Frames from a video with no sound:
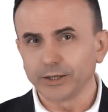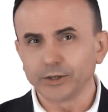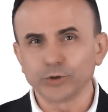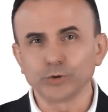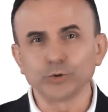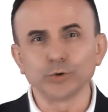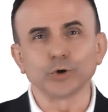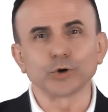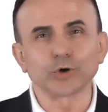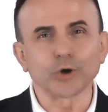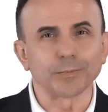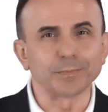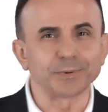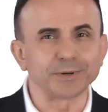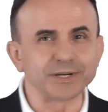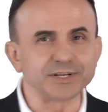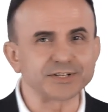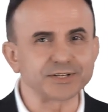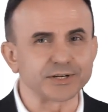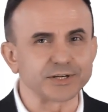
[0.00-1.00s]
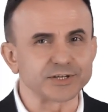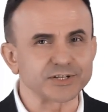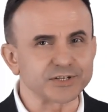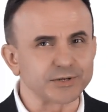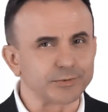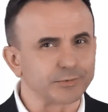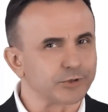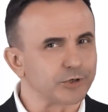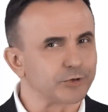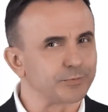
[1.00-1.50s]
You know companies in a
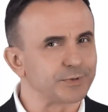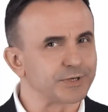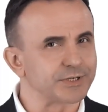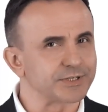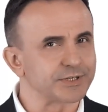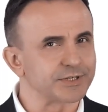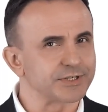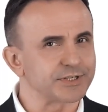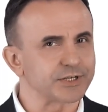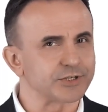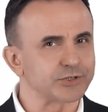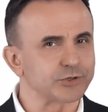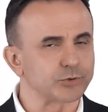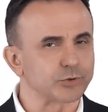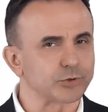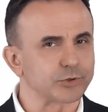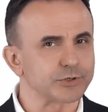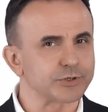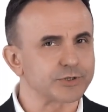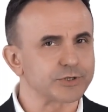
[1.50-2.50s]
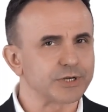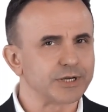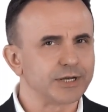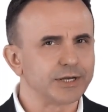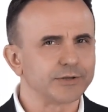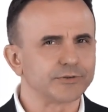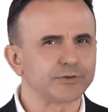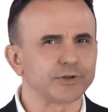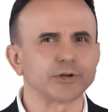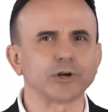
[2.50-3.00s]
similar business as yours
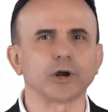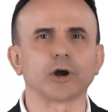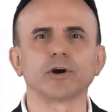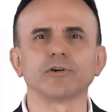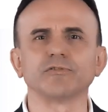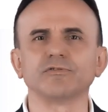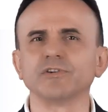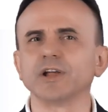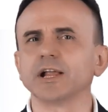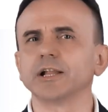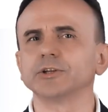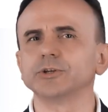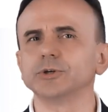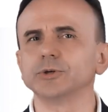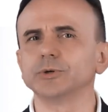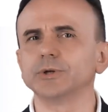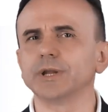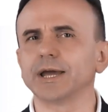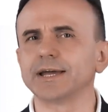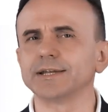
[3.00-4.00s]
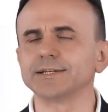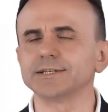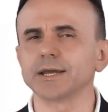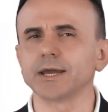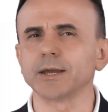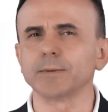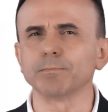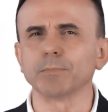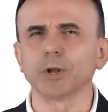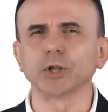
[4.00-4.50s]
that are valued at
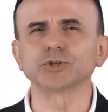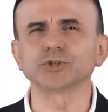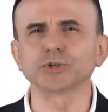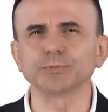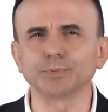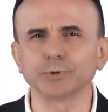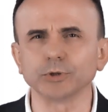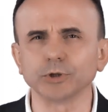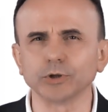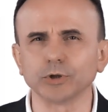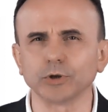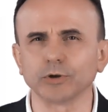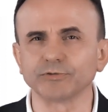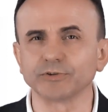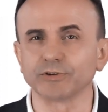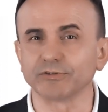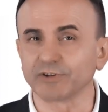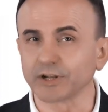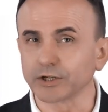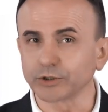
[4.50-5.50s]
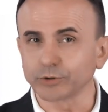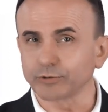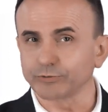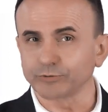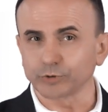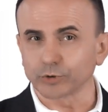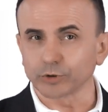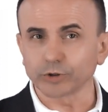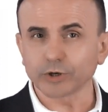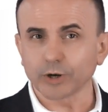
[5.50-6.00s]
a multiple of the value of
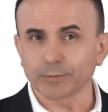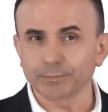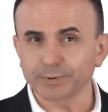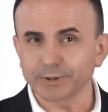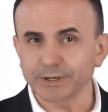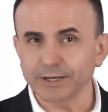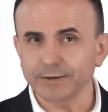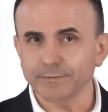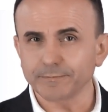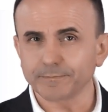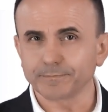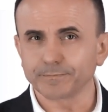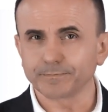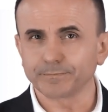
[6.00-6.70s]
your company?